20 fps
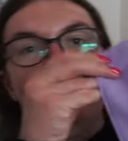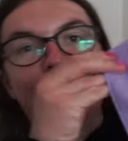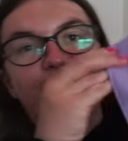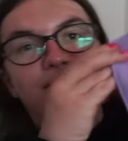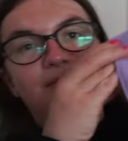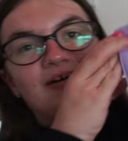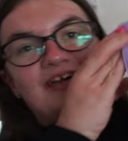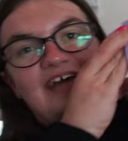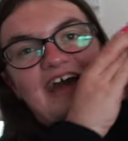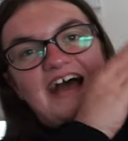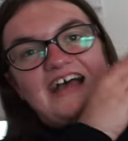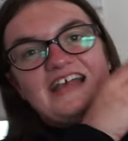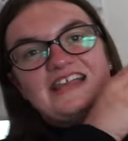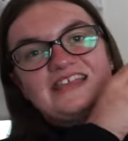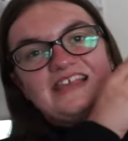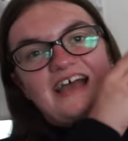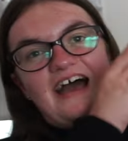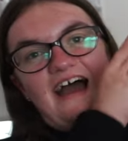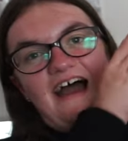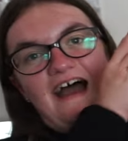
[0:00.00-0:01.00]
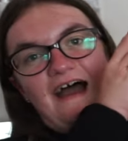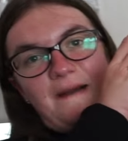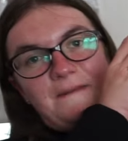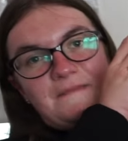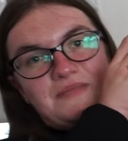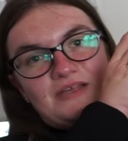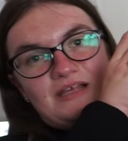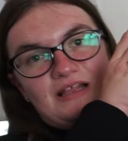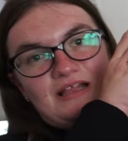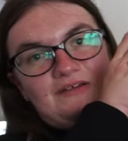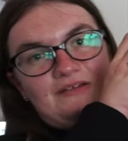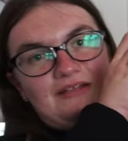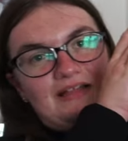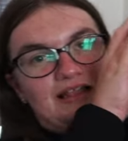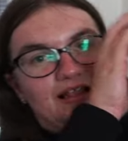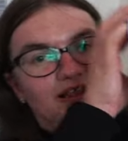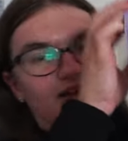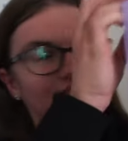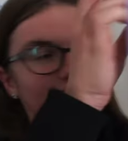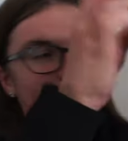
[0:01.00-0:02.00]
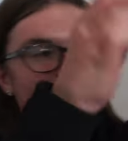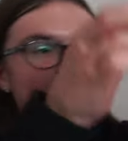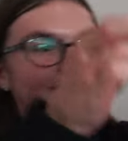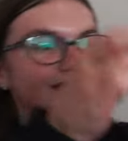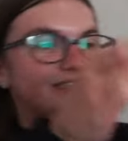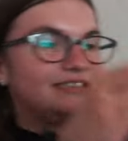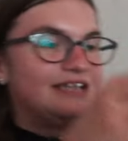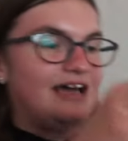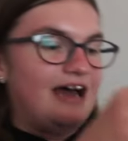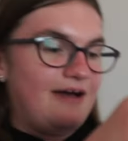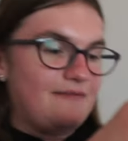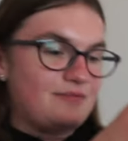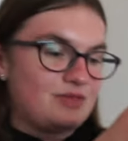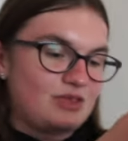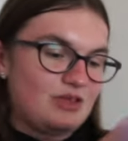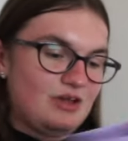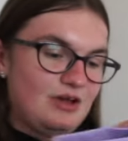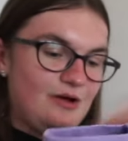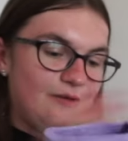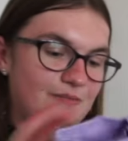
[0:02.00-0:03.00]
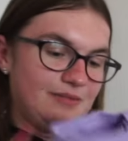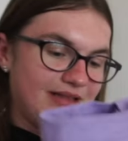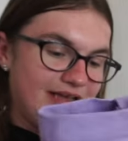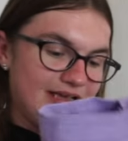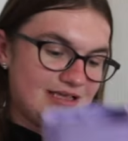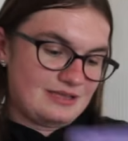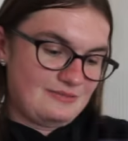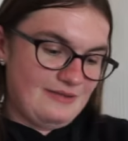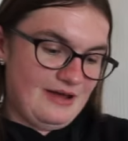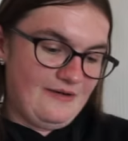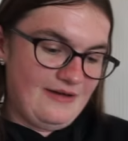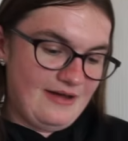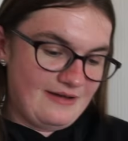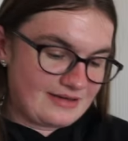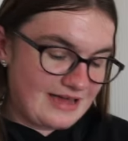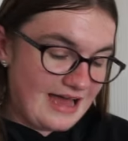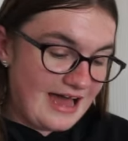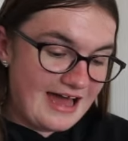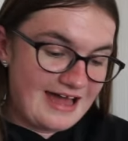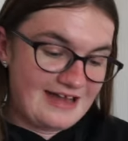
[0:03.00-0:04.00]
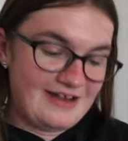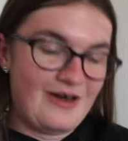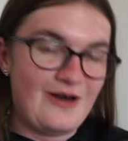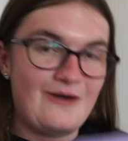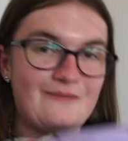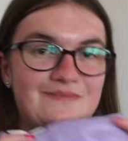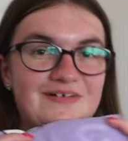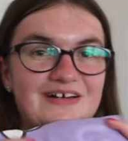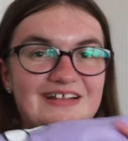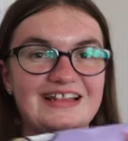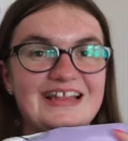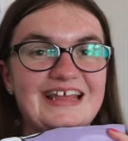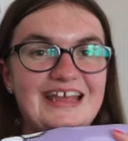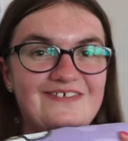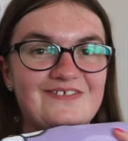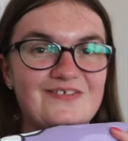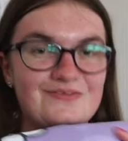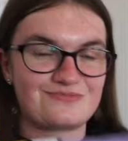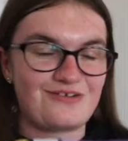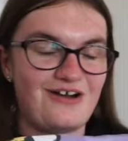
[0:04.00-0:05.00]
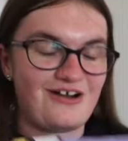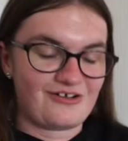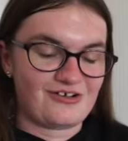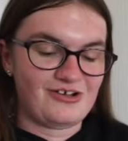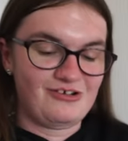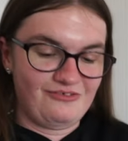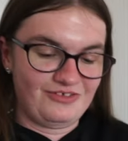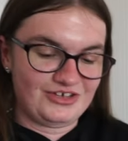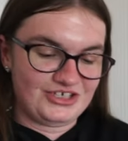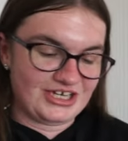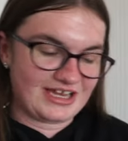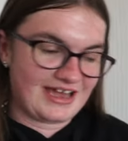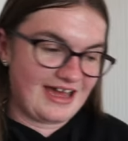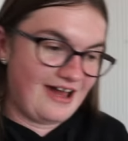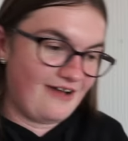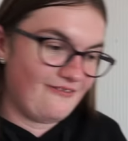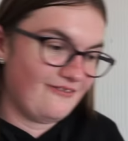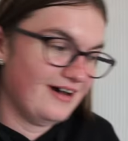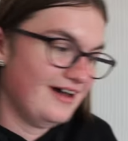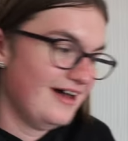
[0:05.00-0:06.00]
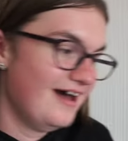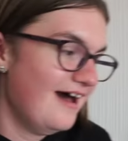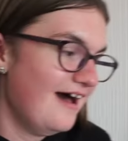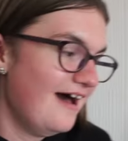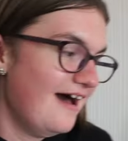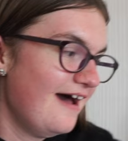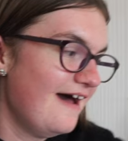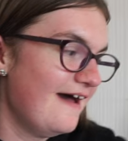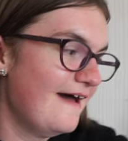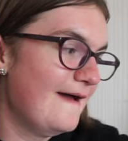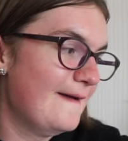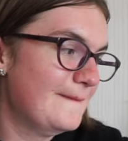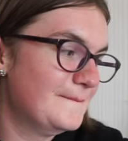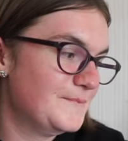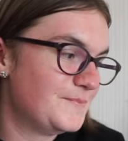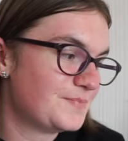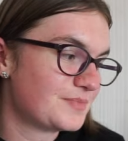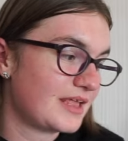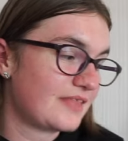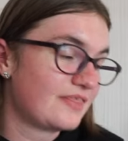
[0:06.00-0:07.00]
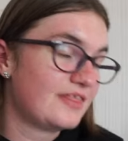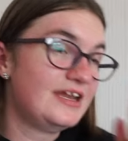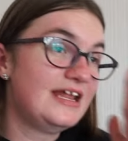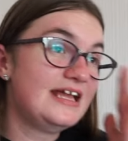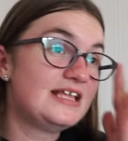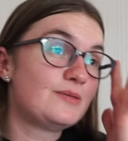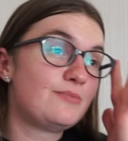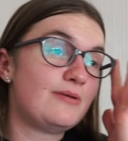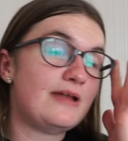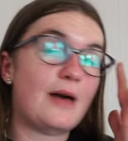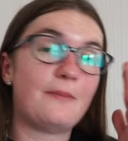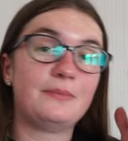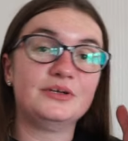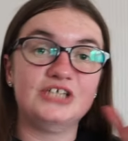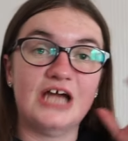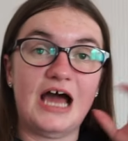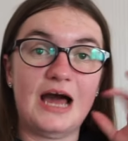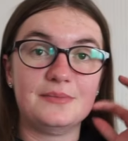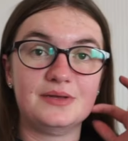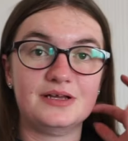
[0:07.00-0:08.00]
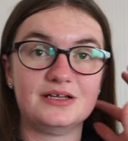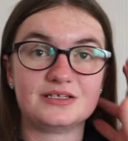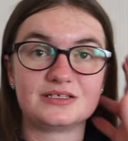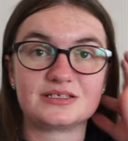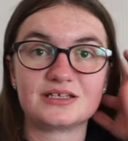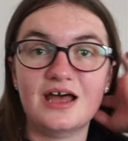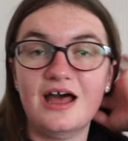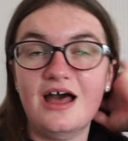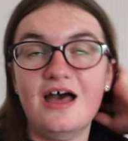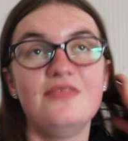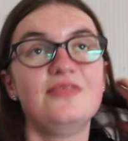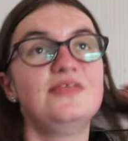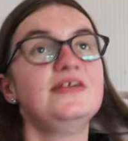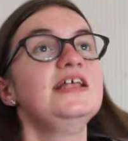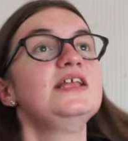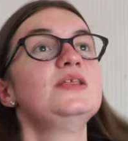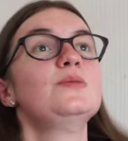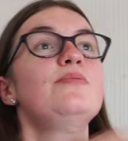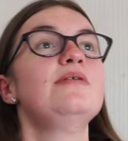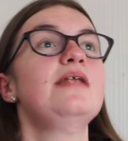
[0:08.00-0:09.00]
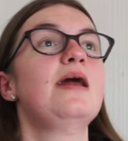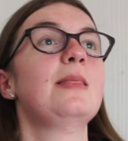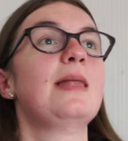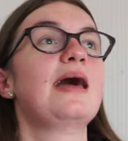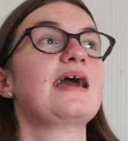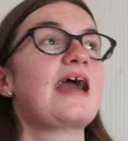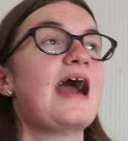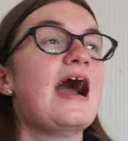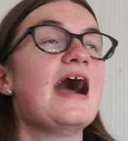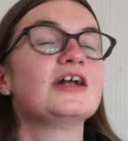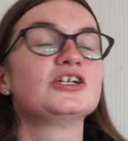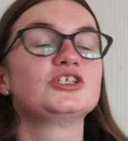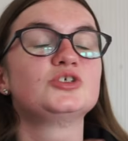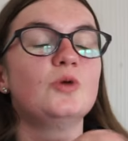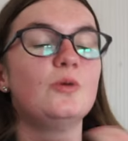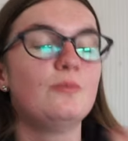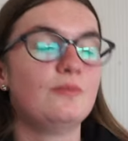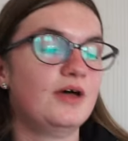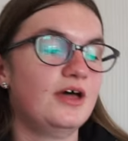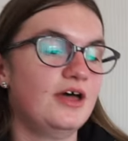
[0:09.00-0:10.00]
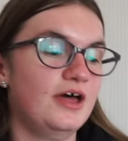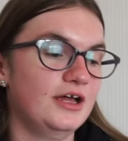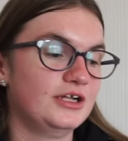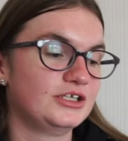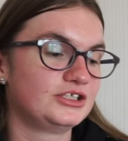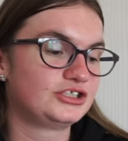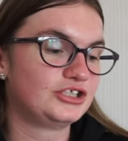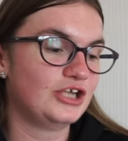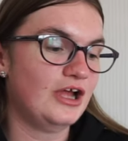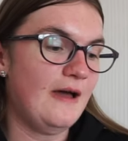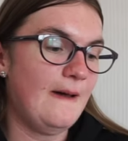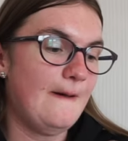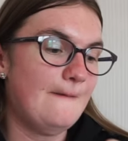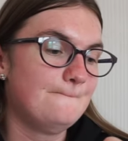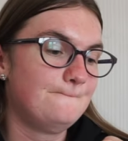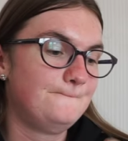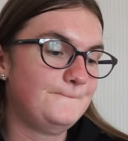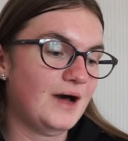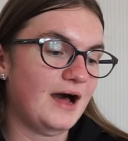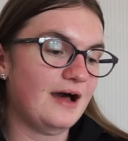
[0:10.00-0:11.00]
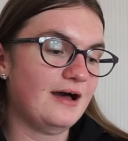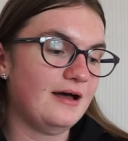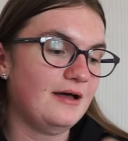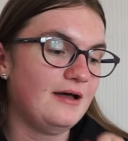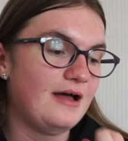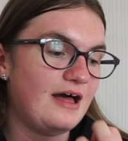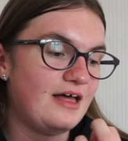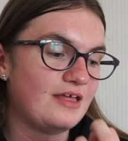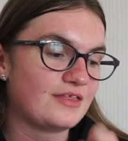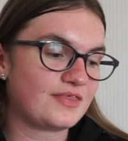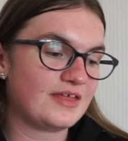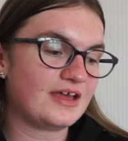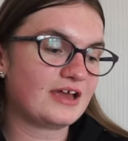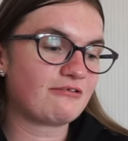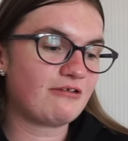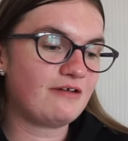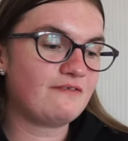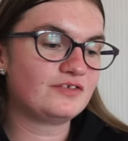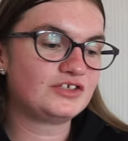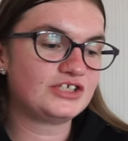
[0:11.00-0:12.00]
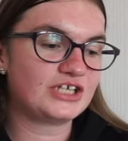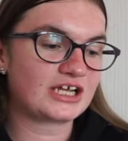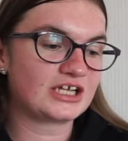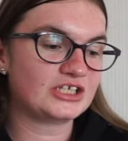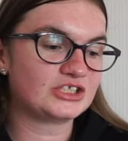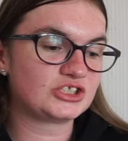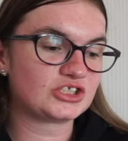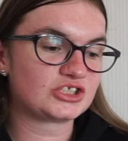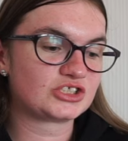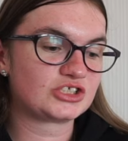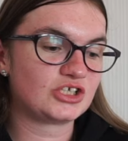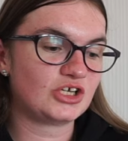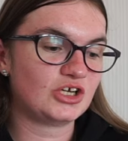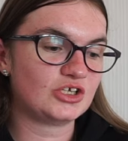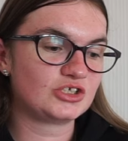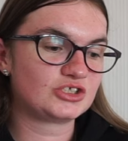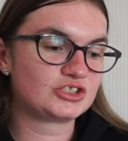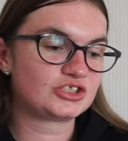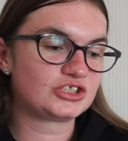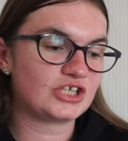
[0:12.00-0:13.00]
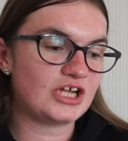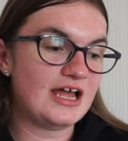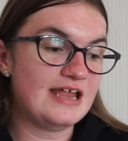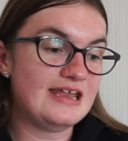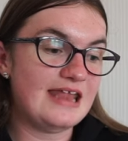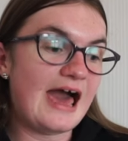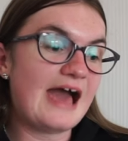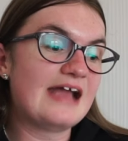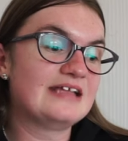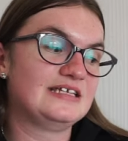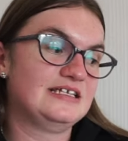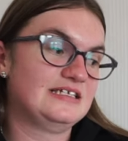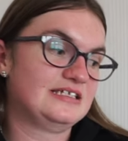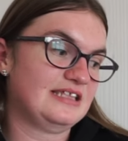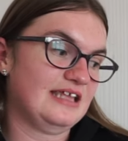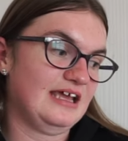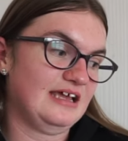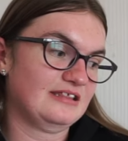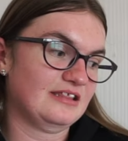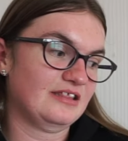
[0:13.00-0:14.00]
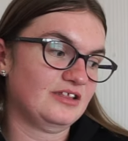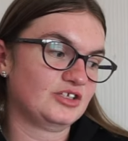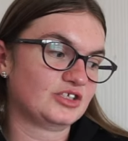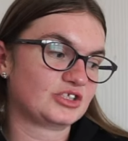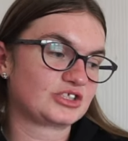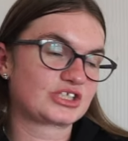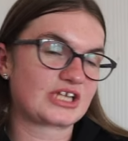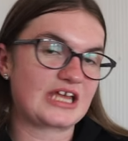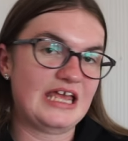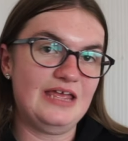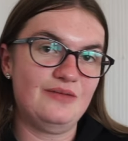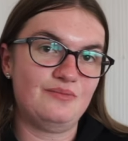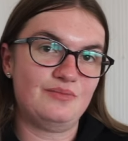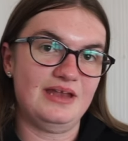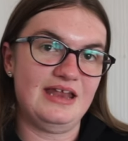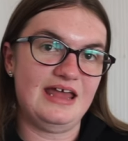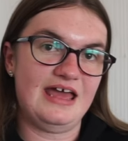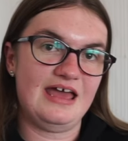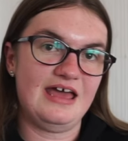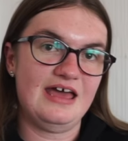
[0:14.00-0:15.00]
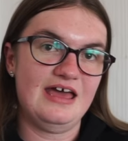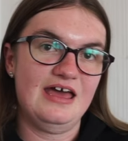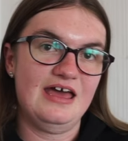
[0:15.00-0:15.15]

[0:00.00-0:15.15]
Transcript: But yes, absolutely love it. I'm so pleased about it. I cannot believe they brought Groovy Chick out. They need to bring out pajamas. They need to bring out like actual merch. But I think Groovy Chick is just such a nice thing that they're just keeping it